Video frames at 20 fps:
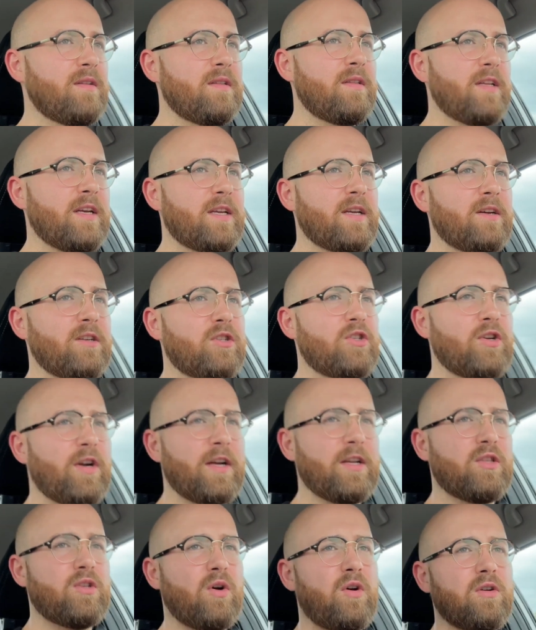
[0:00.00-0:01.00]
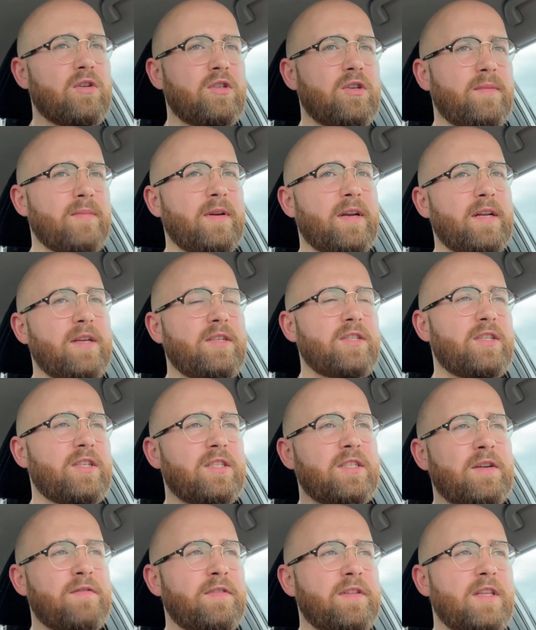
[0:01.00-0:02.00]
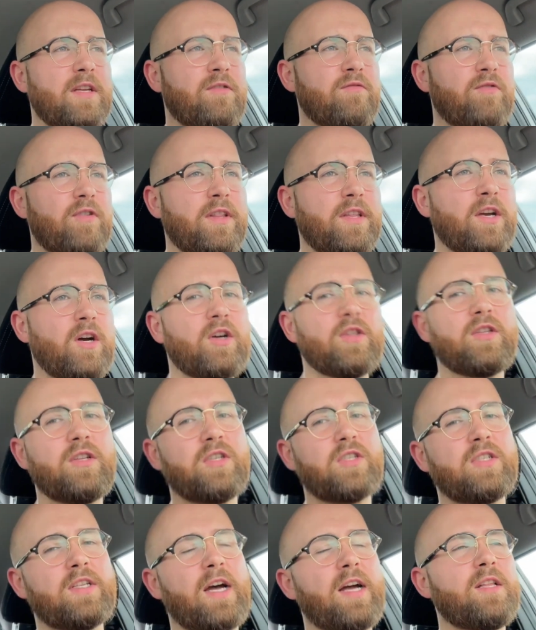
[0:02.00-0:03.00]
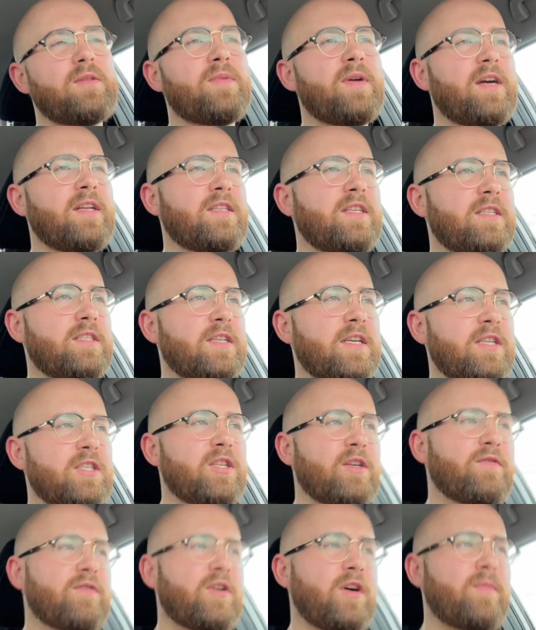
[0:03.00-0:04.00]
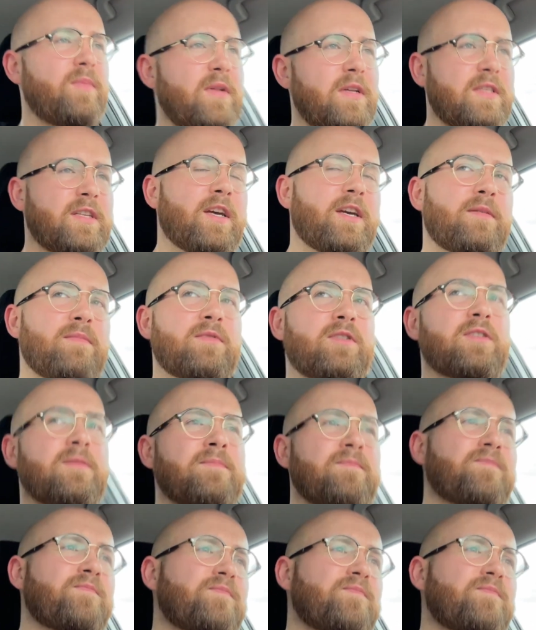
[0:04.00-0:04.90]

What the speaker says: I was trying to talk to him, and it's as if he didn't really understand me. I had to say stuff a couple of times,